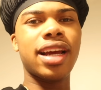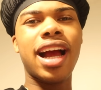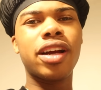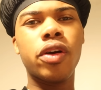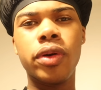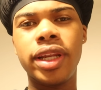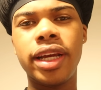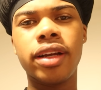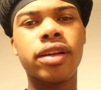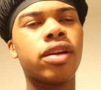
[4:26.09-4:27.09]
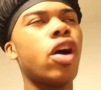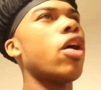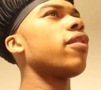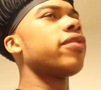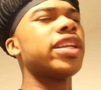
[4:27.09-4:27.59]
I go in there,
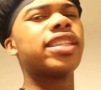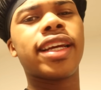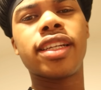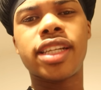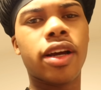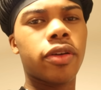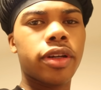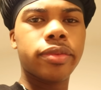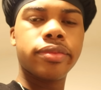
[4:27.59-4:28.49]
oh, I'm finna take a shower.